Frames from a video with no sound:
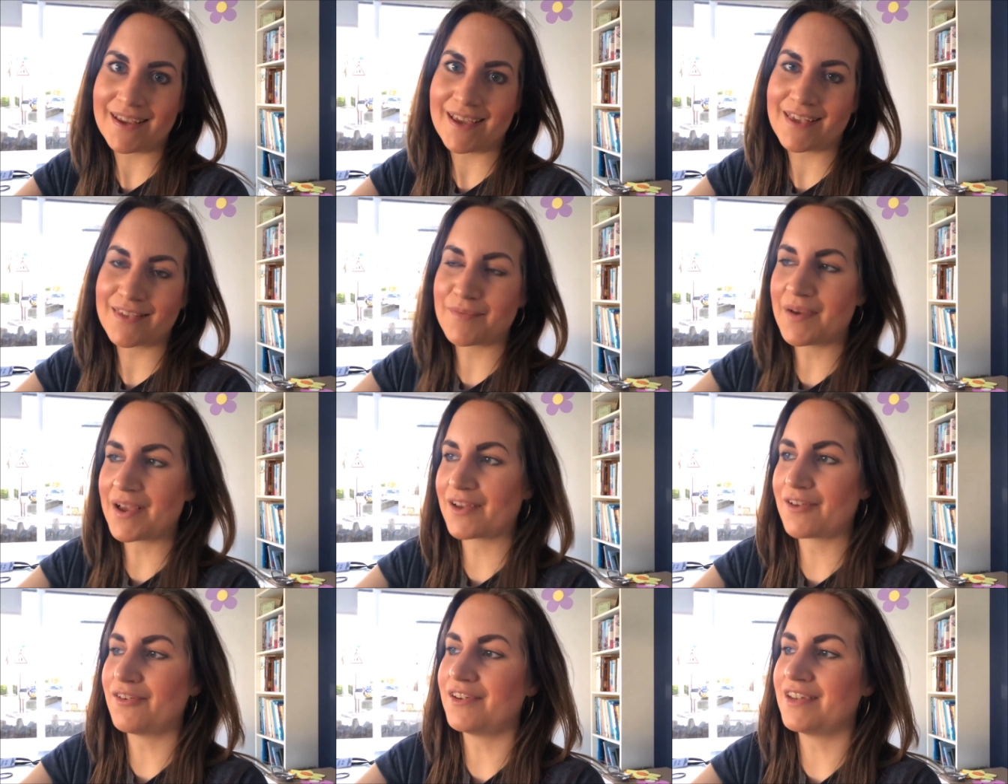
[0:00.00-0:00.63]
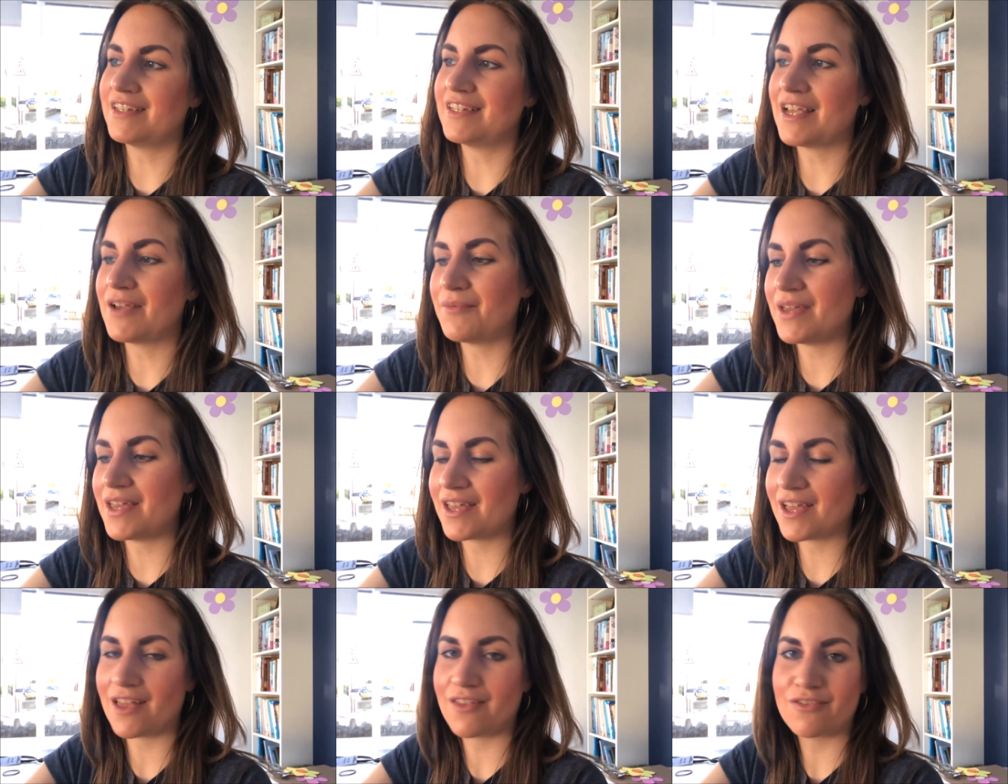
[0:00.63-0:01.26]
It's a bank holiday
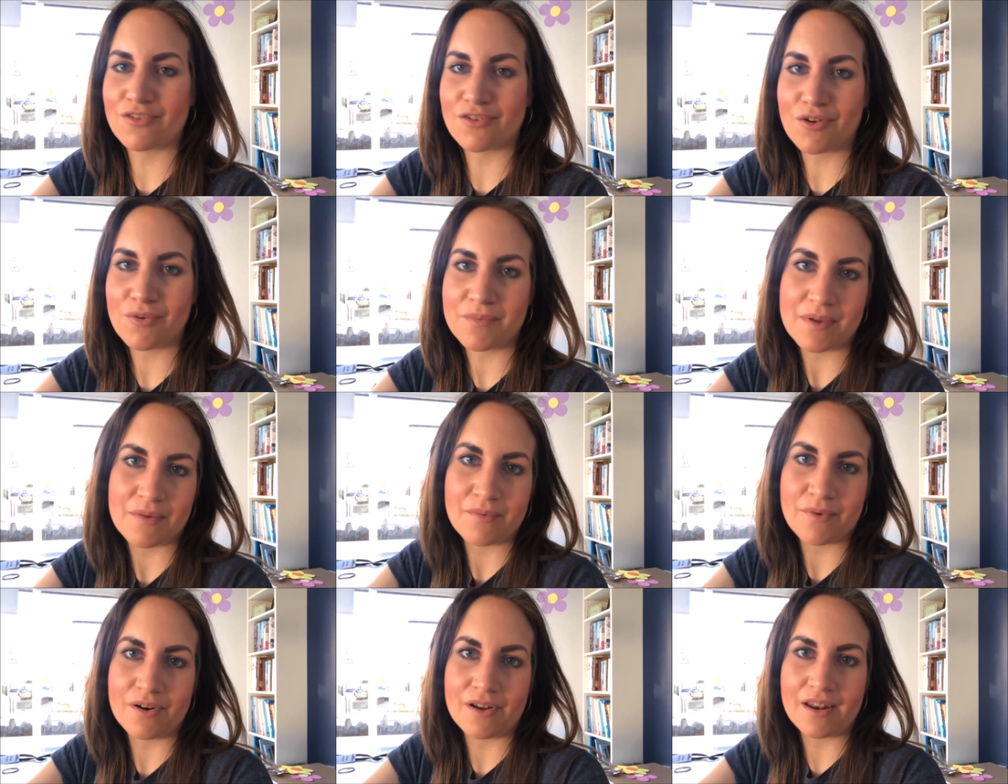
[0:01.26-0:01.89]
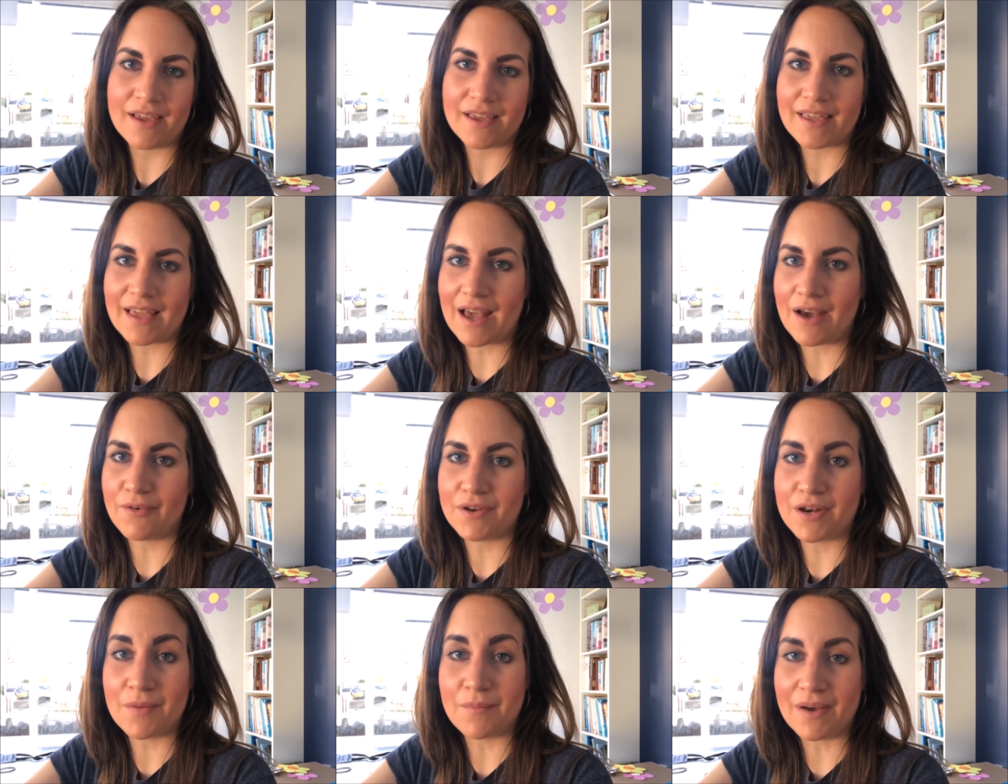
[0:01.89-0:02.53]
weekend, so people are like
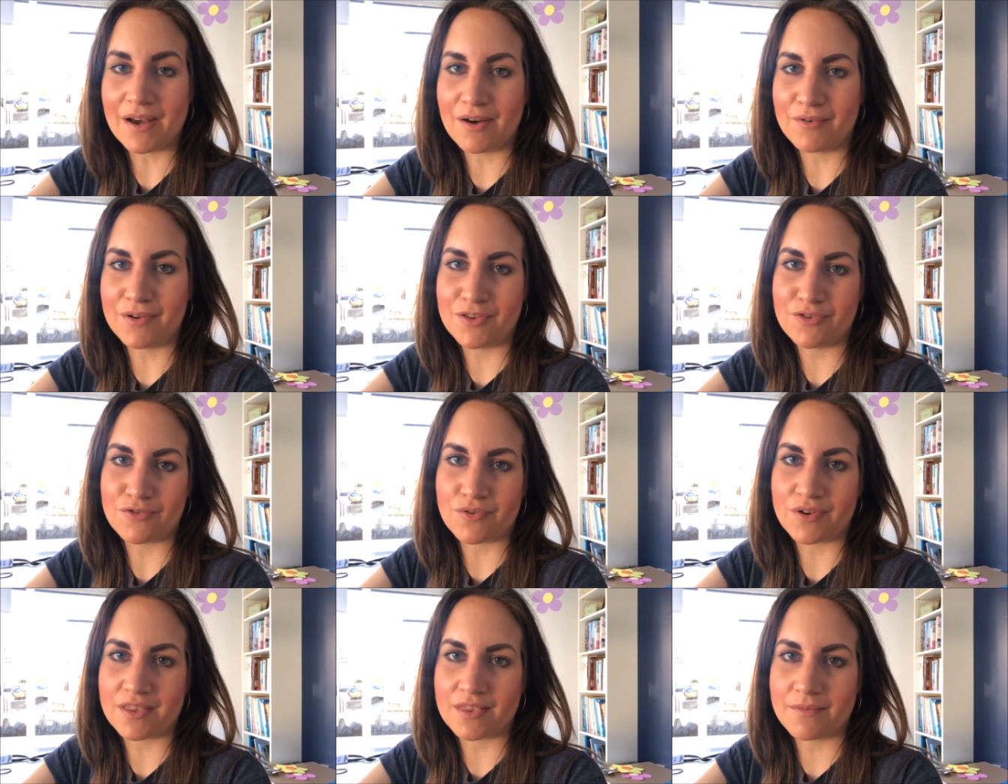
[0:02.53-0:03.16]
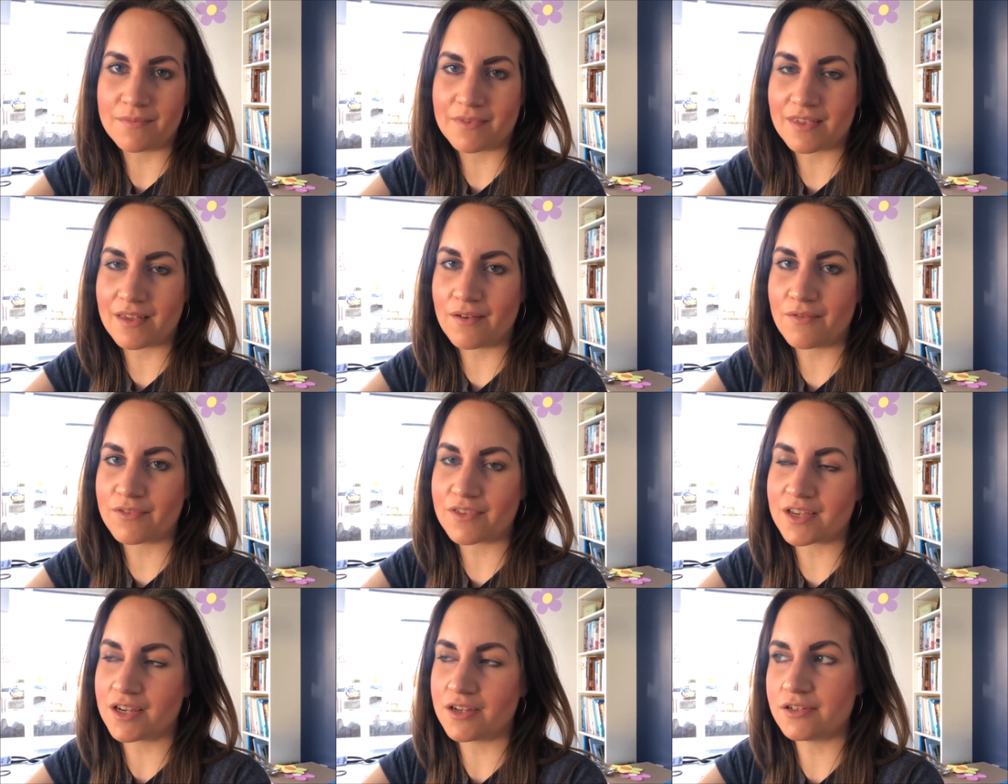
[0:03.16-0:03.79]
out and about enjoying
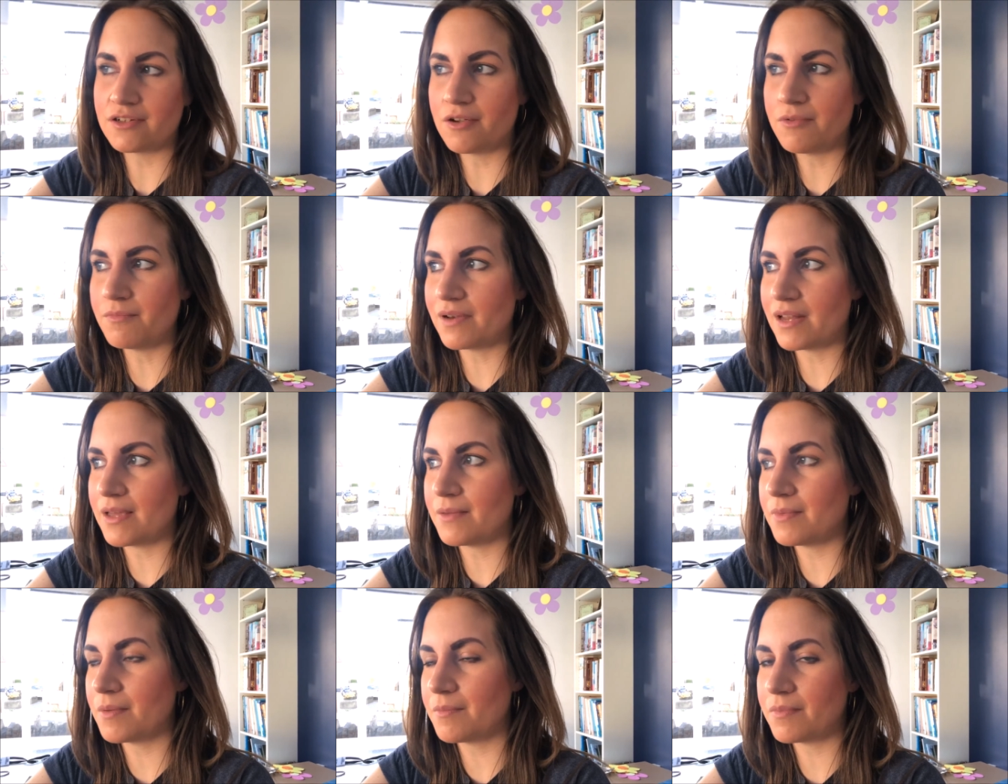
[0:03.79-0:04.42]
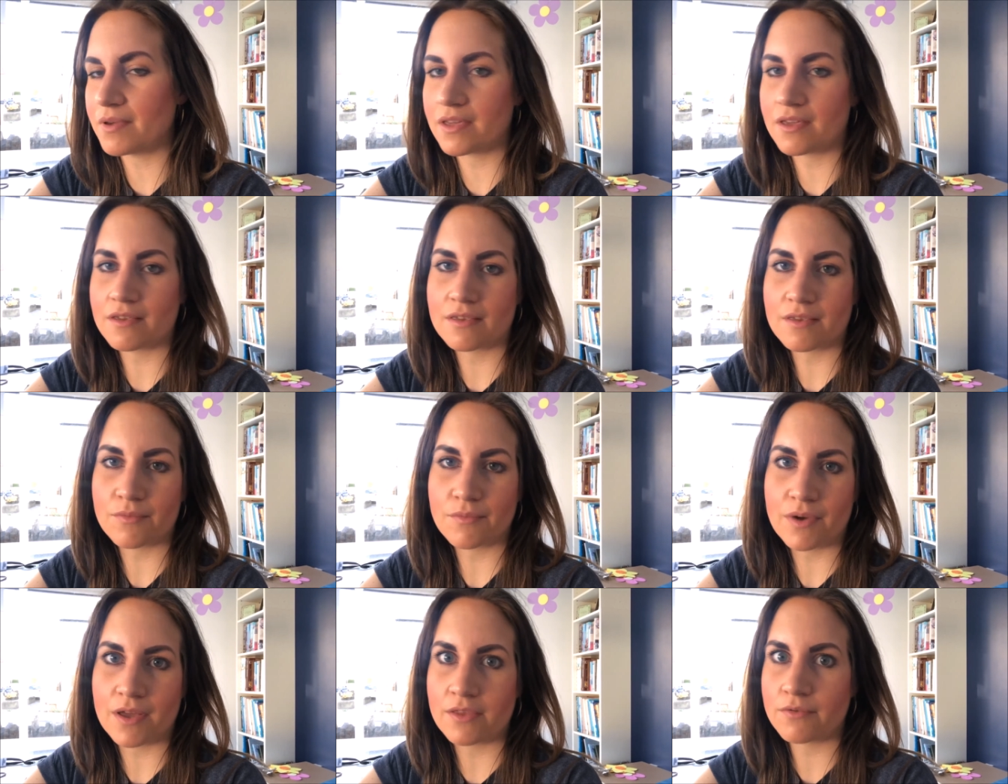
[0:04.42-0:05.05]
themselves, and I don't blame them because
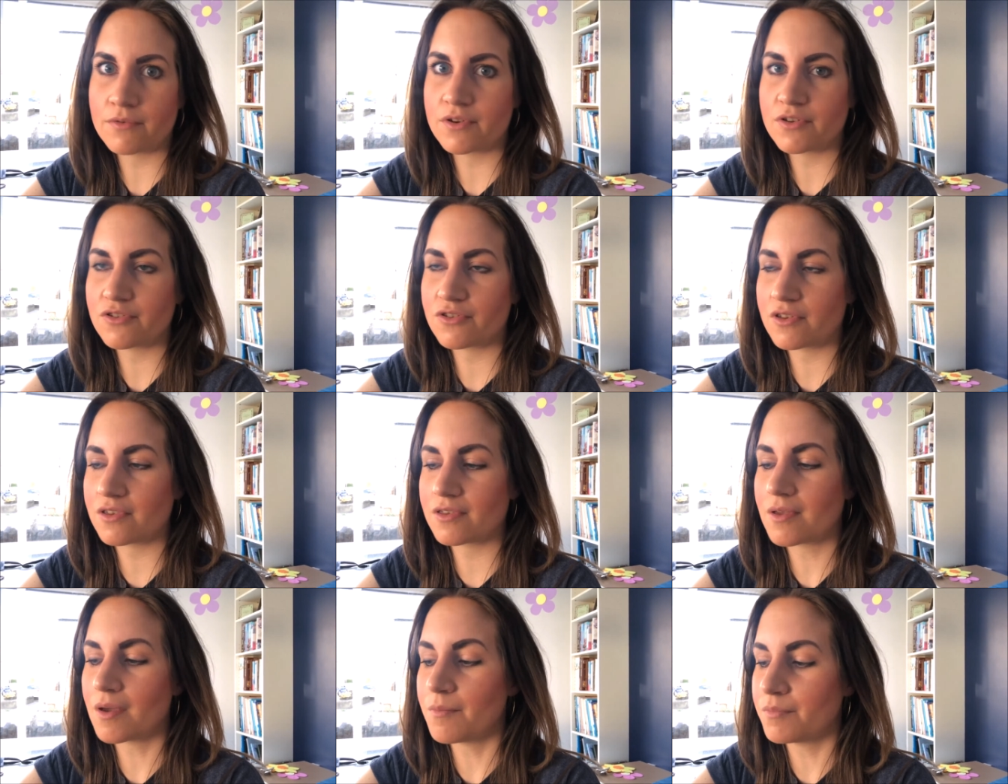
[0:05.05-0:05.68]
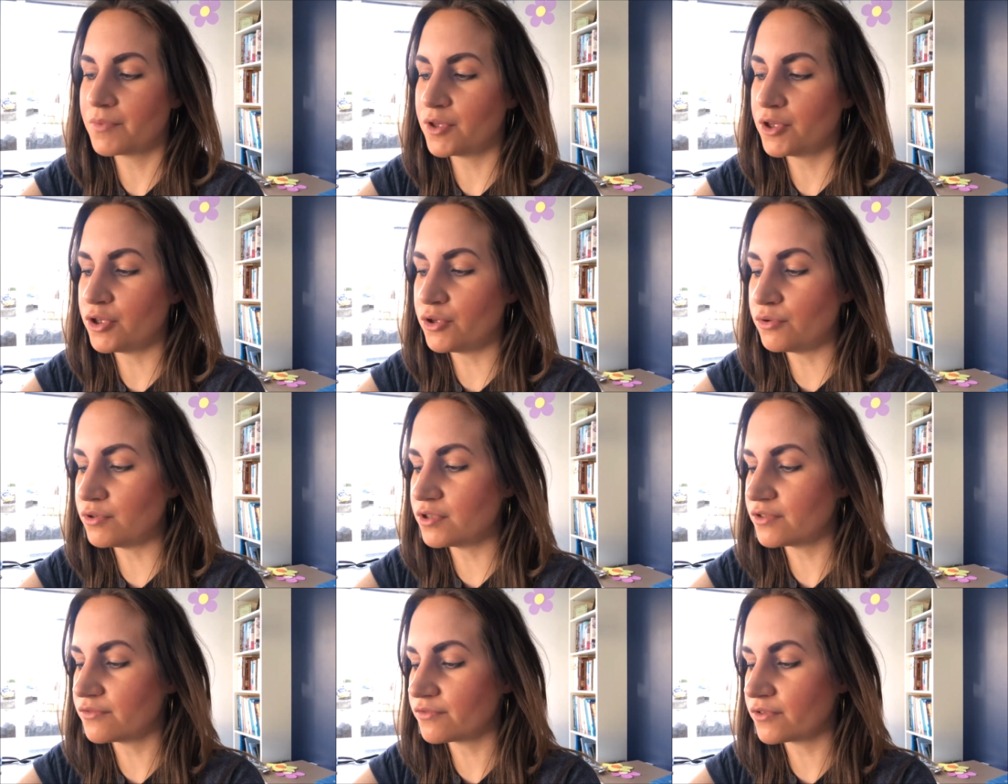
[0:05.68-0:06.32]
the weather is just
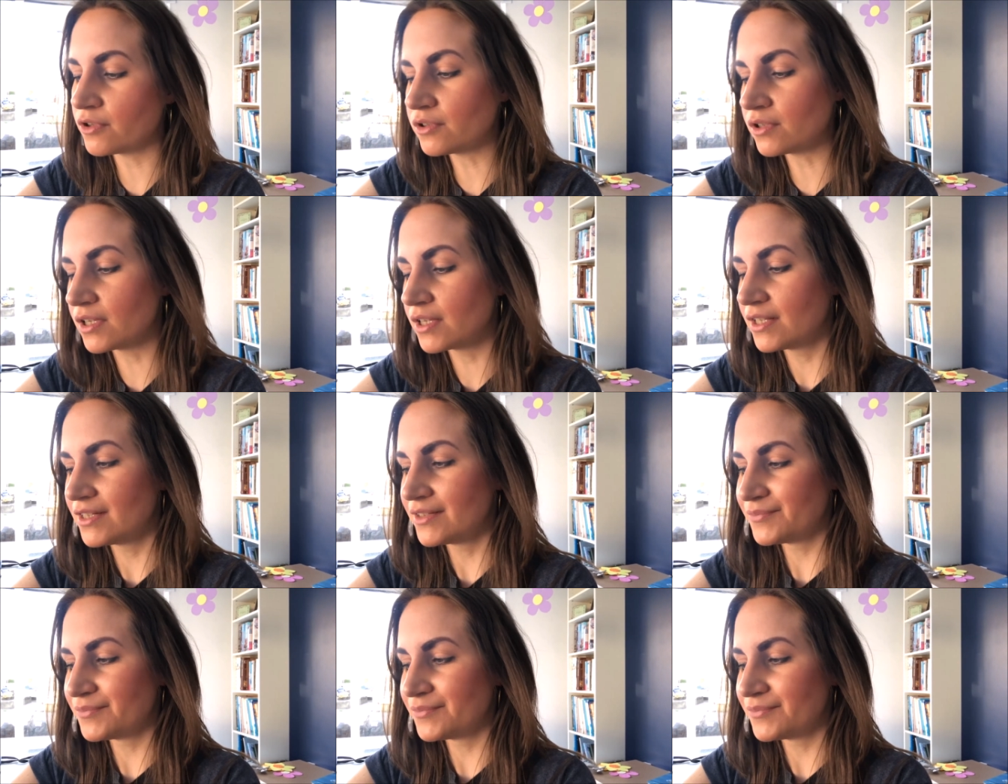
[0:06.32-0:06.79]
beautiful.